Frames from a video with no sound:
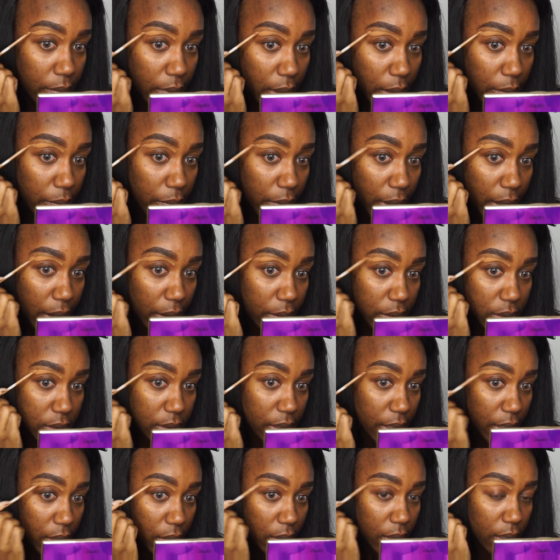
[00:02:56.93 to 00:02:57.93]
my brow
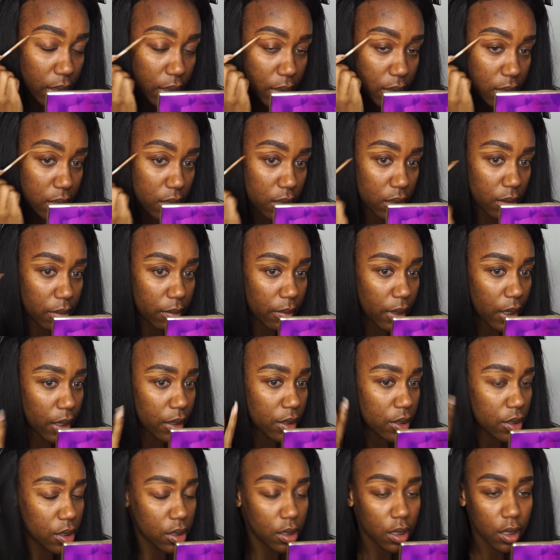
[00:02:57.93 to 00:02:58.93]
so I don't get too
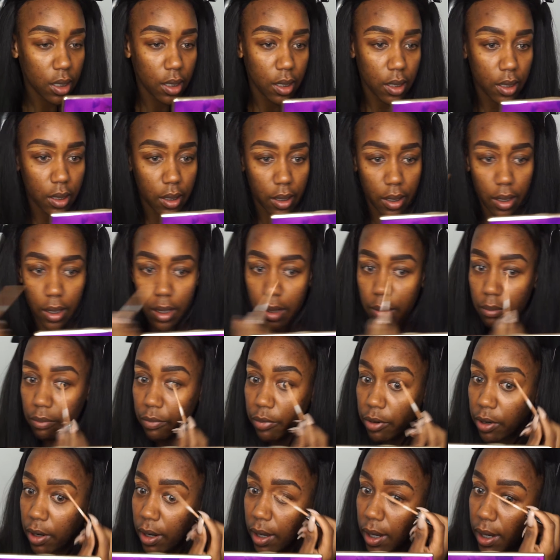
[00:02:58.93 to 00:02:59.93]
much
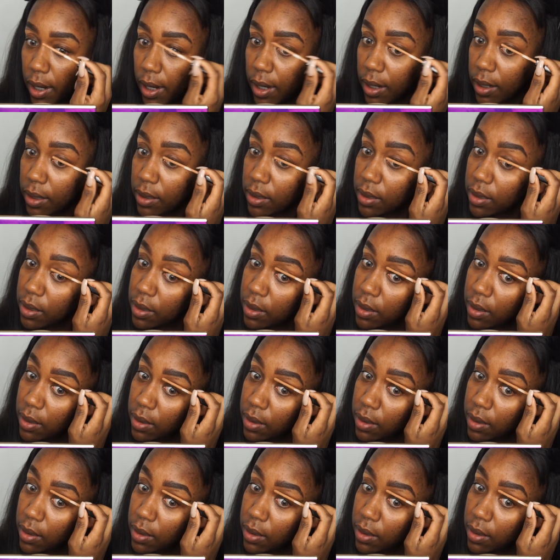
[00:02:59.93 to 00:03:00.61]
product,